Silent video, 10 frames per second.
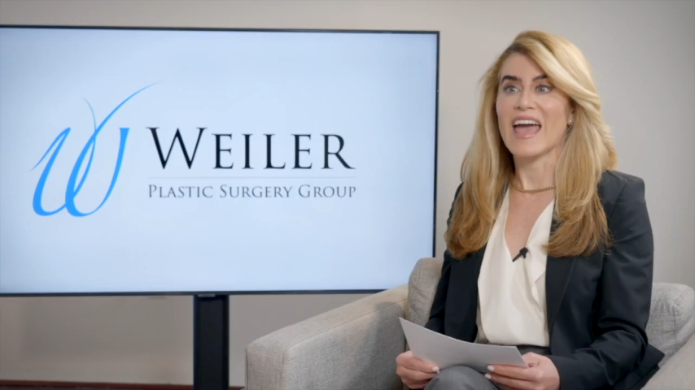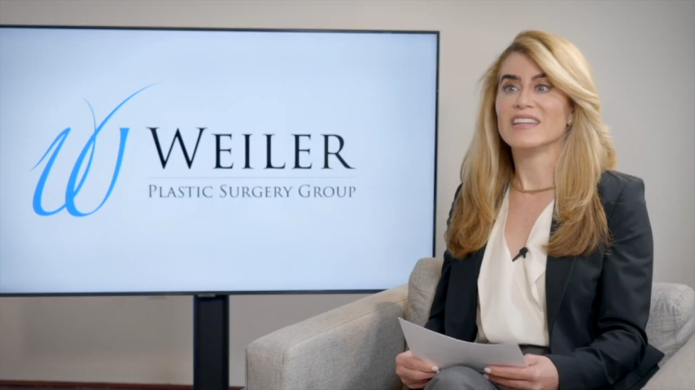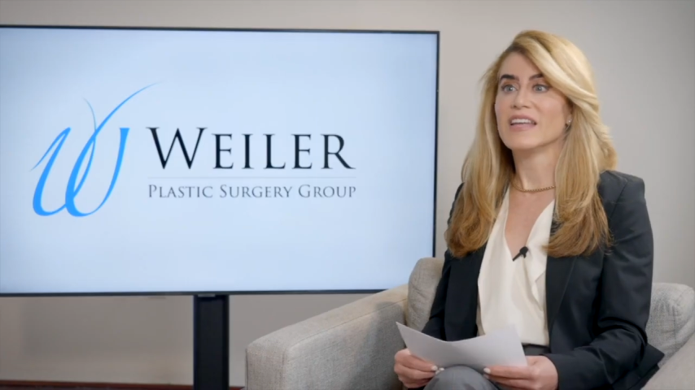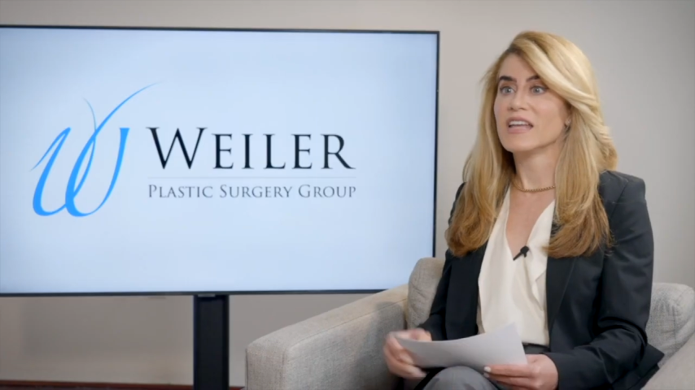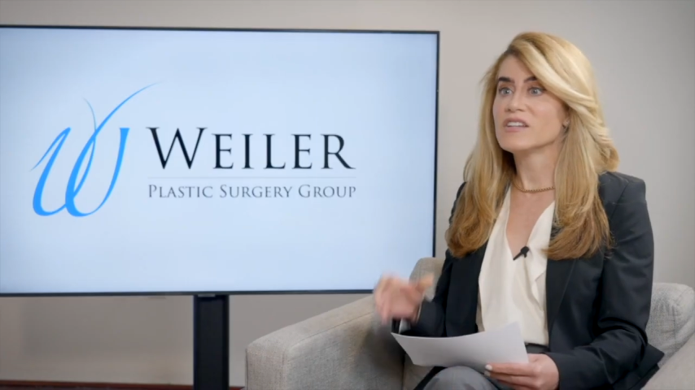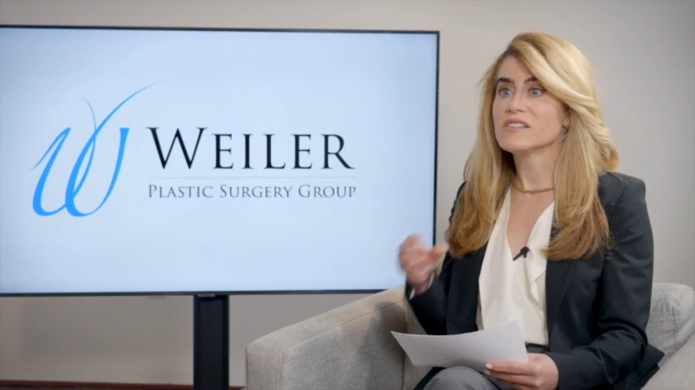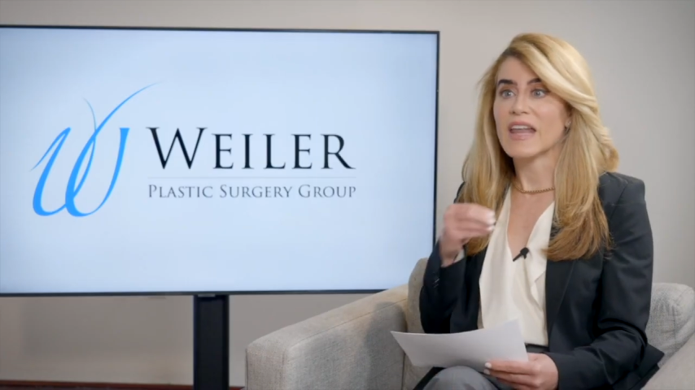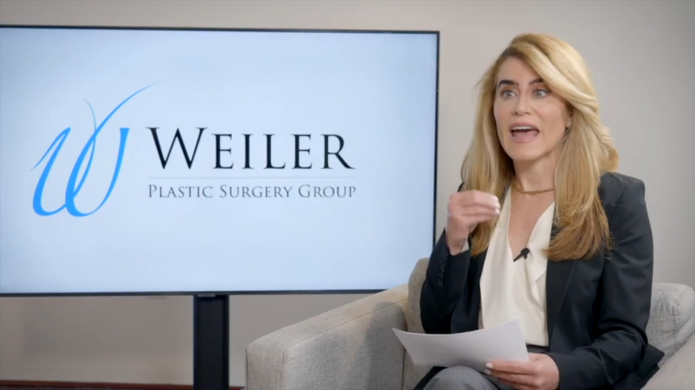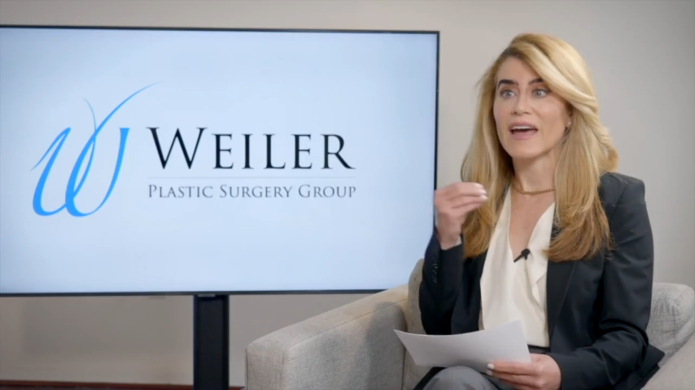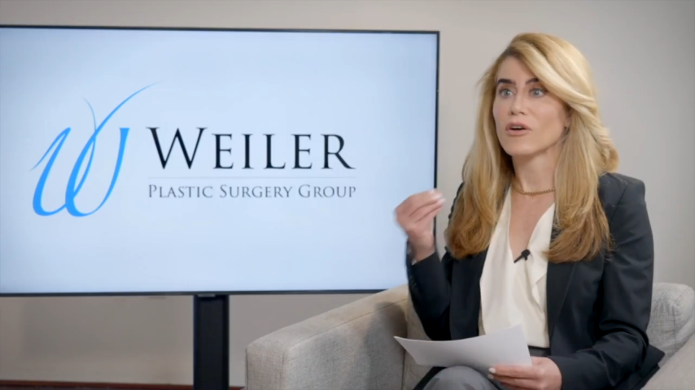And does it
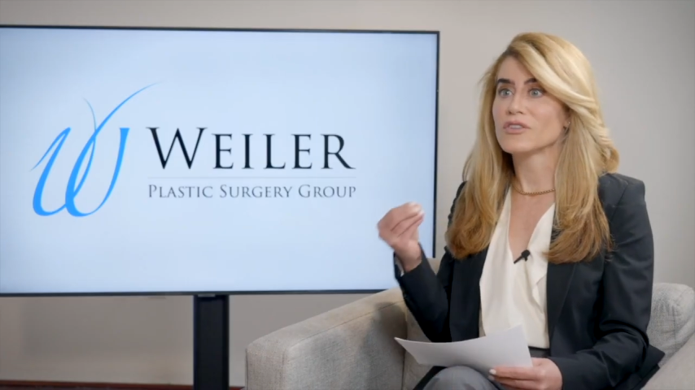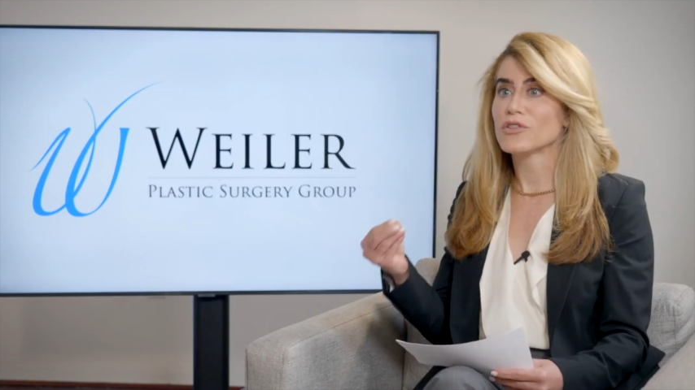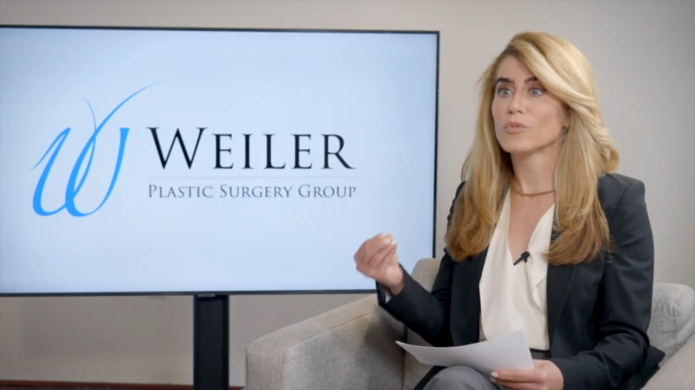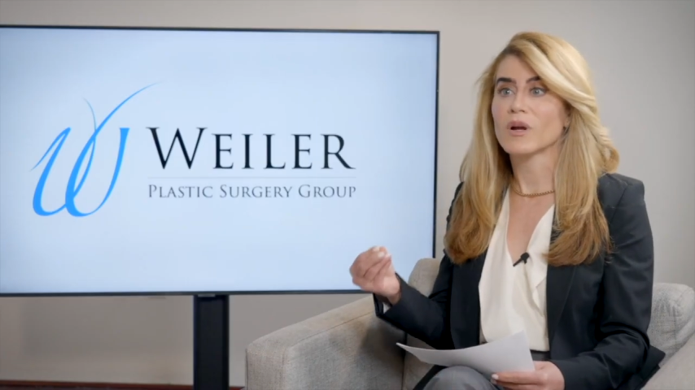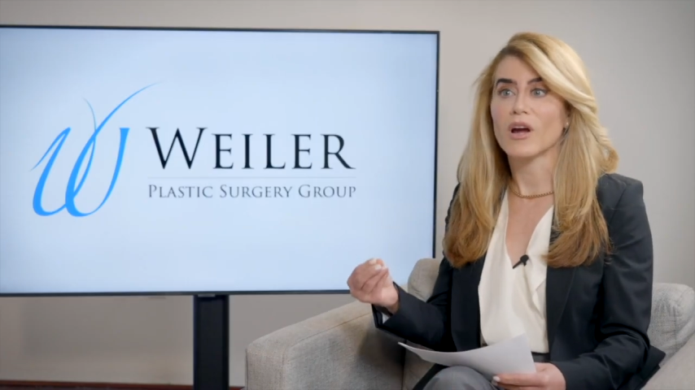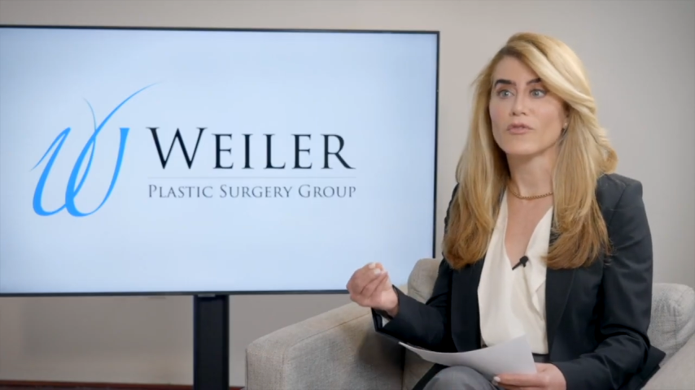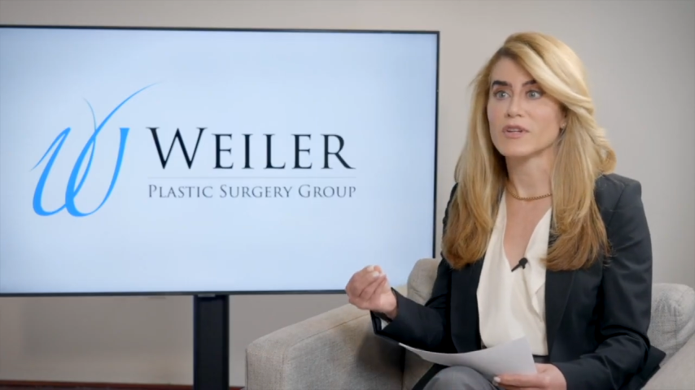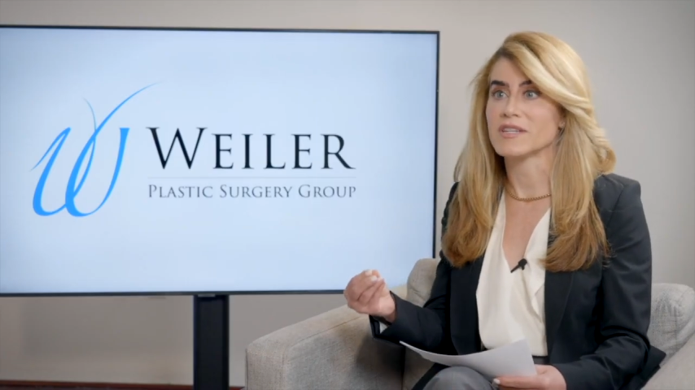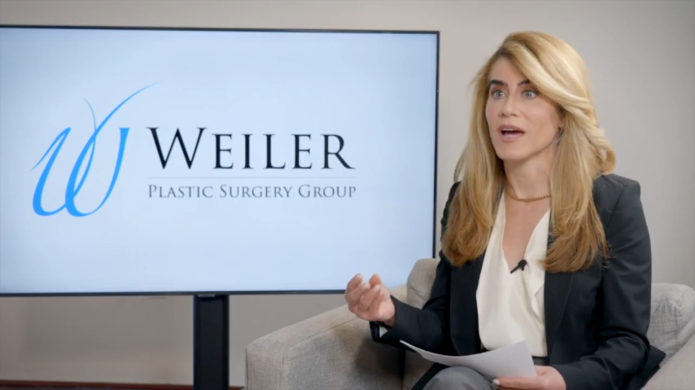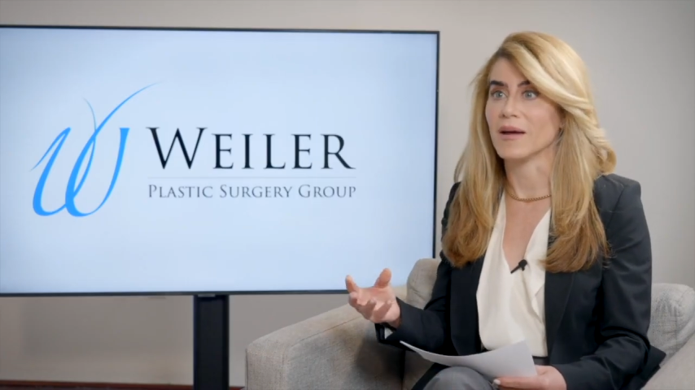add on to the recovery
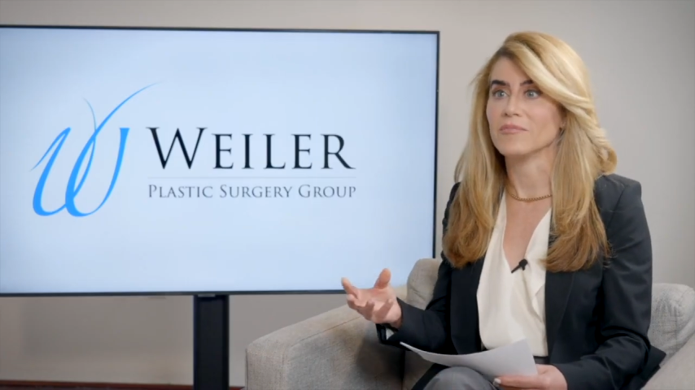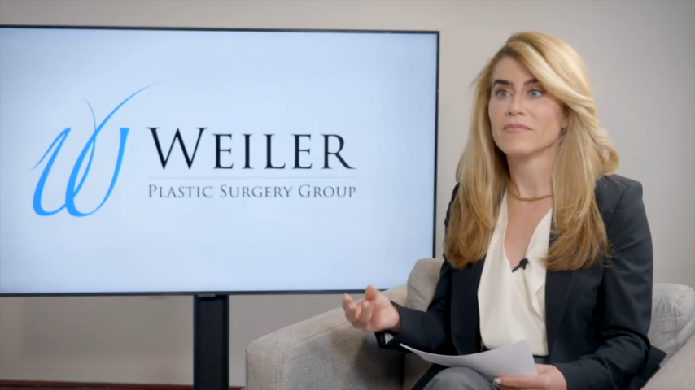time?